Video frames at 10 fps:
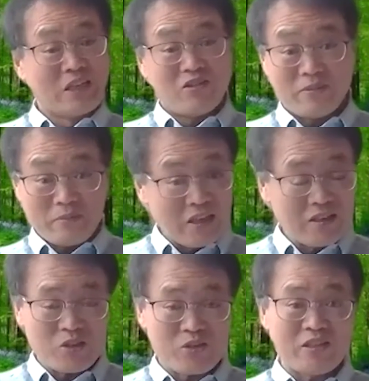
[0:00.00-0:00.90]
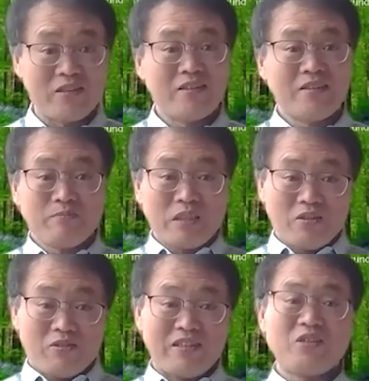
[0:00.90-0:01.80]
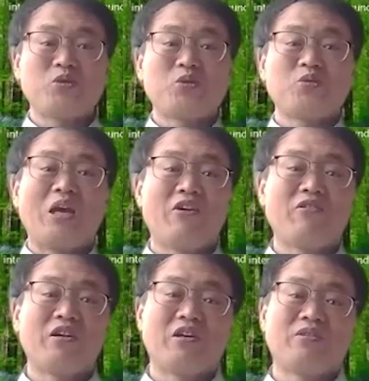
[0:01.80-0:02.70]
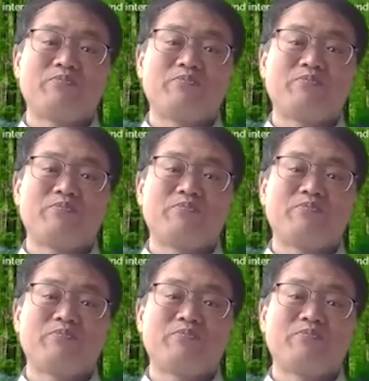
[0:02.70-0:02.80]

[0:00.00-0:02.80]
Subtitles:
from history. When you do have a